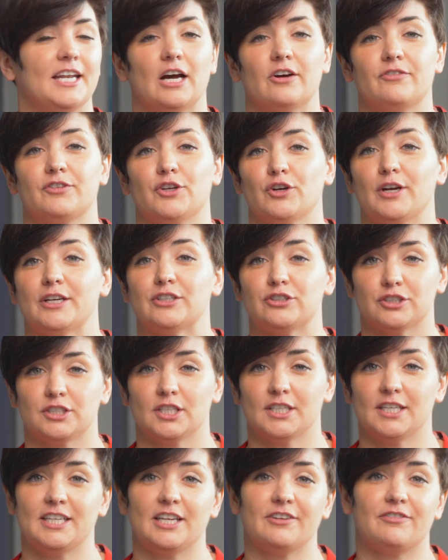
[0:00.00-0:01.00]
Now, if you're
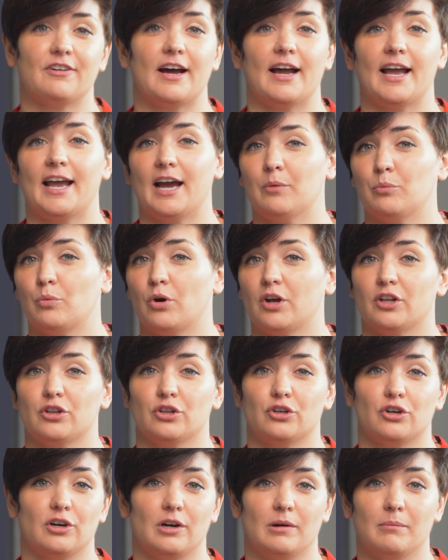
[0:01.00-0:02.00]
interested in DeFi and want to
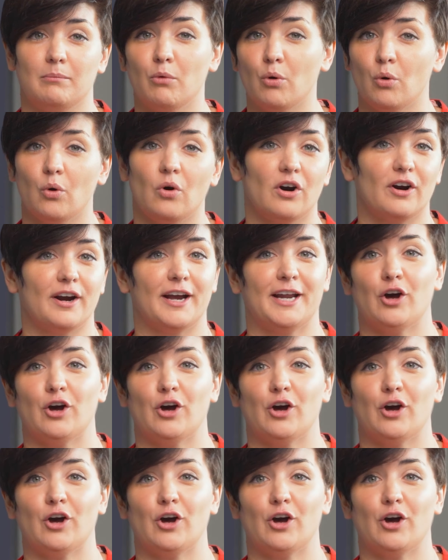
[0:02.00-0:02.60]
learn more